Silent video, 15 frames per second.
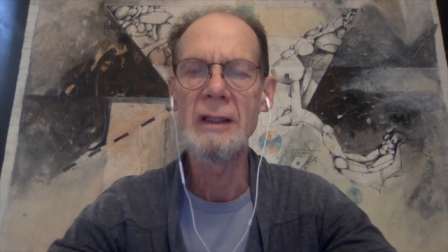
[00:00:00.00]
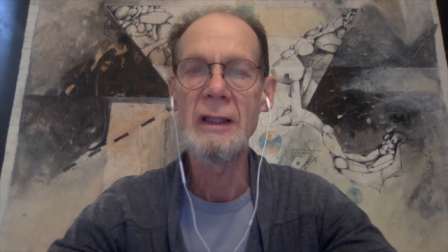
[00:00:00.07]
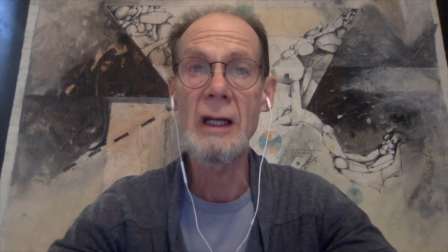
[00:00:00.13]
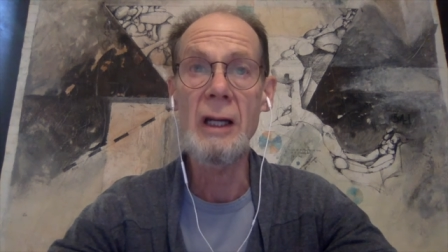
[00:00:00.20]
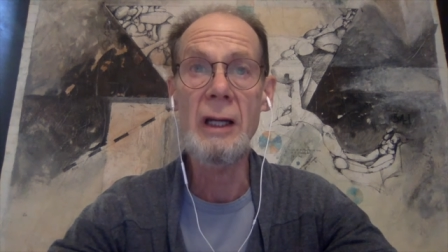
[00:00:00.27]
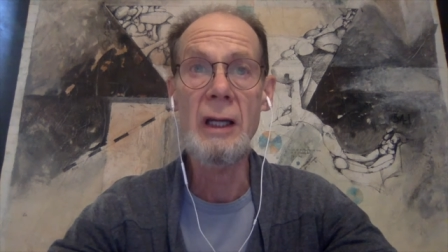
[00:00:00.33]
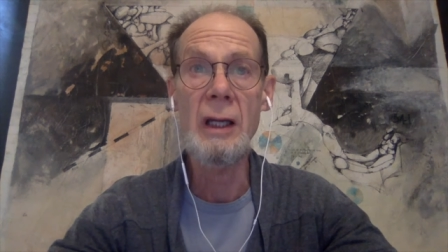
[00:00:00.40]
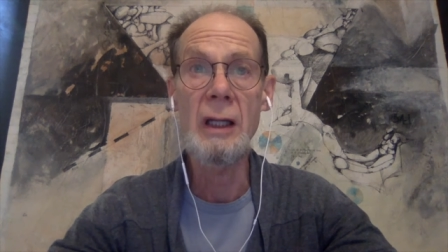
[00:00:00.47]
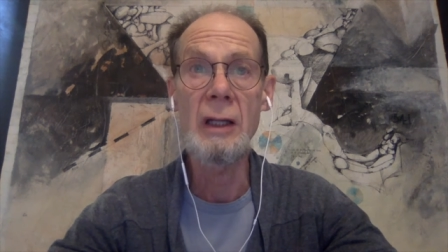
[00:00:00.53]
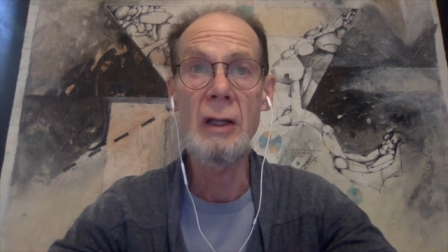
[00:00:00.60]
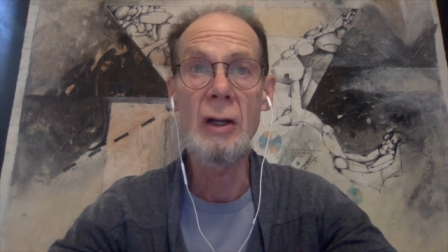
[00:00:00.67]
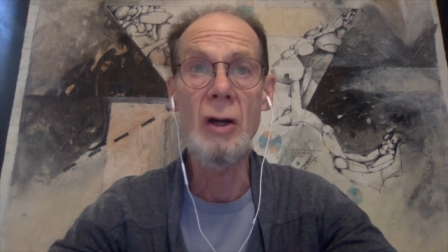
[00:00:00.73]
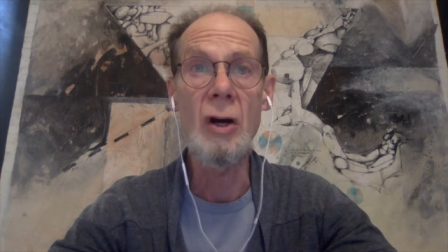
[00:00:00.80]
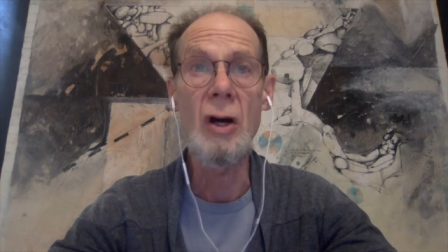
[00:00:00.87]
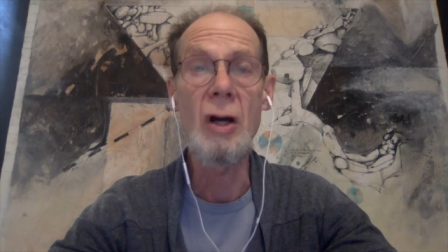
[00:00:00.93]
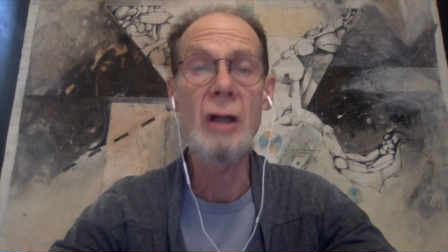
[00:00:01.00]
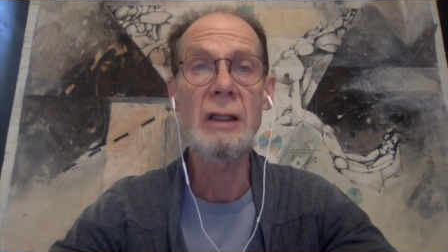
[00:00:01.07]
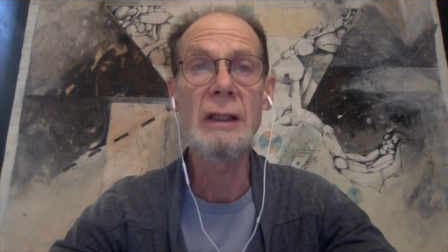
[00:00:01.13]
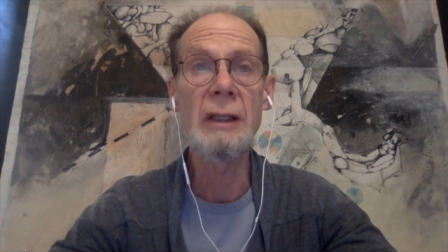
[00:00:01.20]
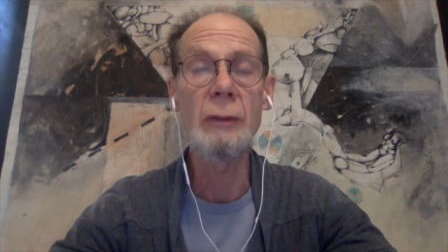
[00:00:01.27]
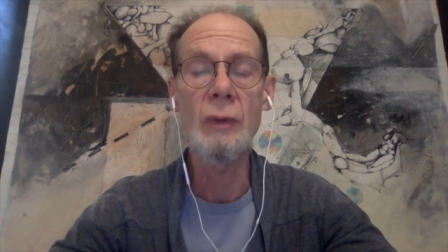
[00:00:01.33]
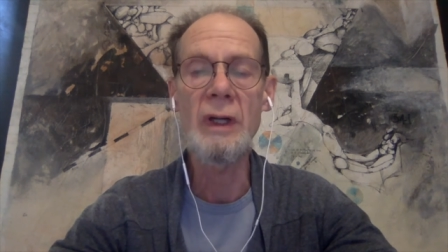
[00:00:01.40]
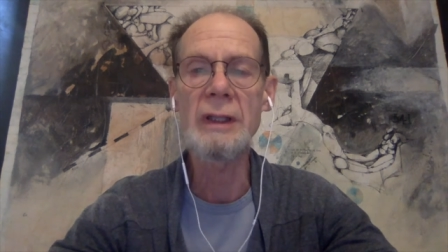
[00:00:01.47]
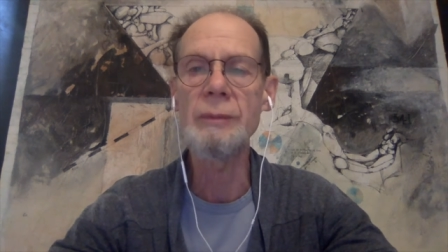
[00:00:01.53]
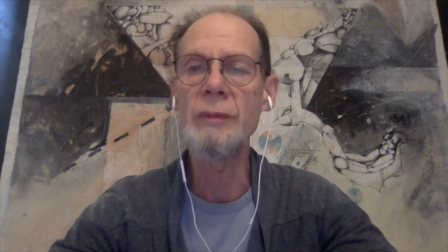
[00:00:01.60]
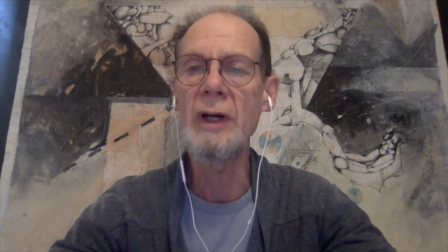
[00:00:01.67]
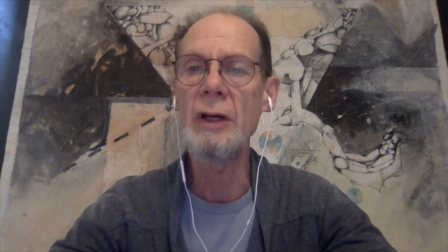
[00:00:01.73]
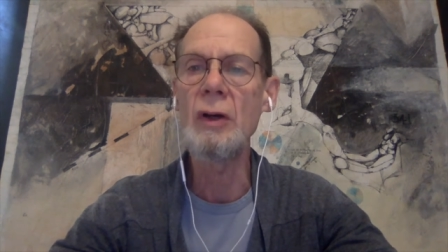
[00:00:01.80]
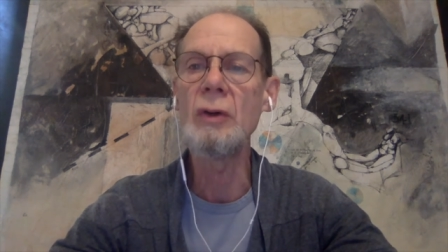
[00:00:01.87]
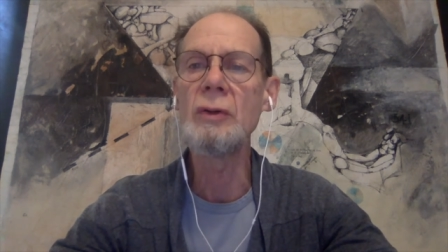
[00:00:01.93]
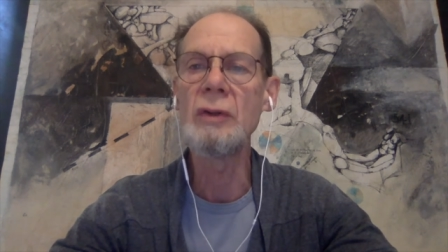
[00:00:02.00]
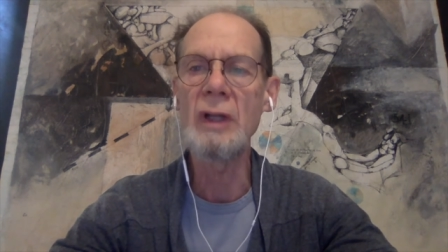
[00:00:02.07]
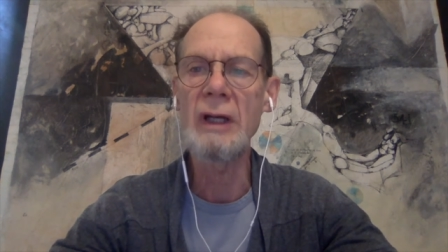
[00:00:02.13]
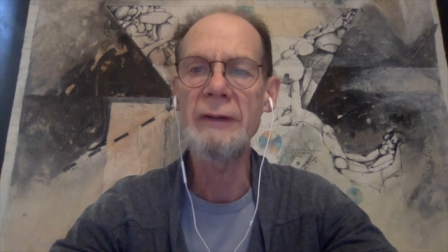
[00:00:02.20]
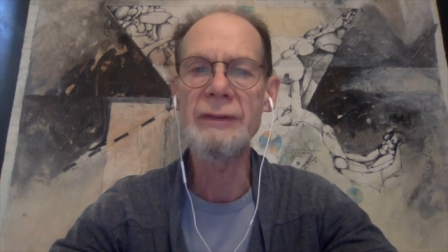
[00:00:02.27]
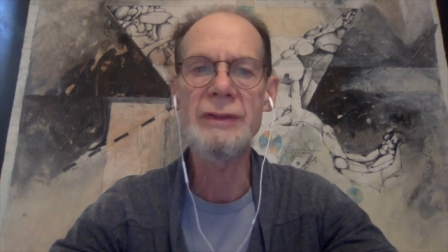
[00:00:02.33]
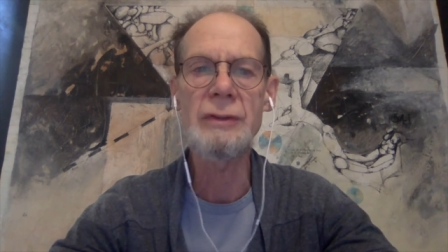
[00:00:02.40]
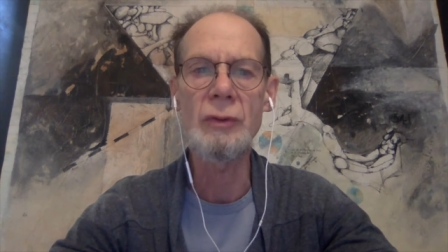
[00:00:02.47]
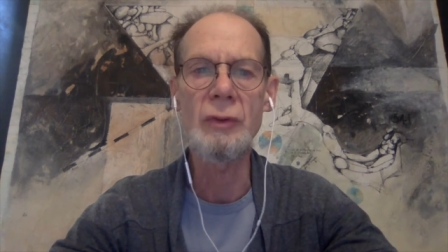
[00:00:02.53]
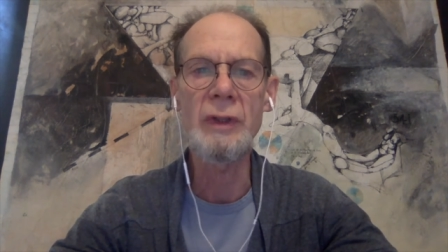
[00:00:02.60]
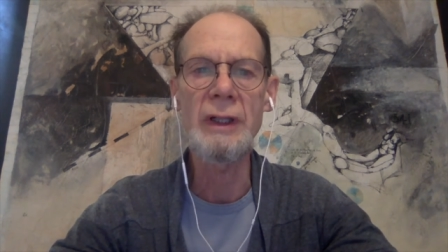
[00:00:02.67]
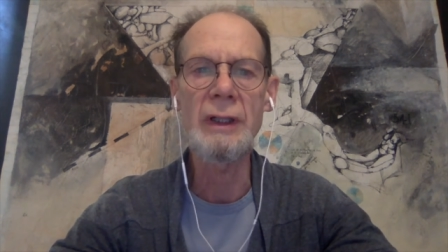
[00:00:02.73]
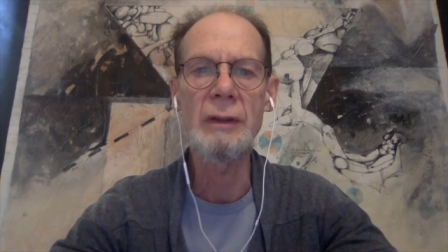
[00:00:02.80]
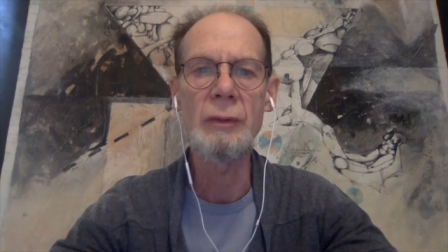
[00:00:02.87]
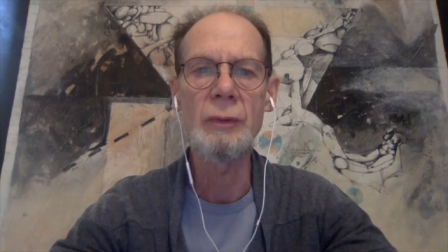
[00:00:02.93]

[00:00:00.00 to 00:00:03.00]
that I can hardly write my own life story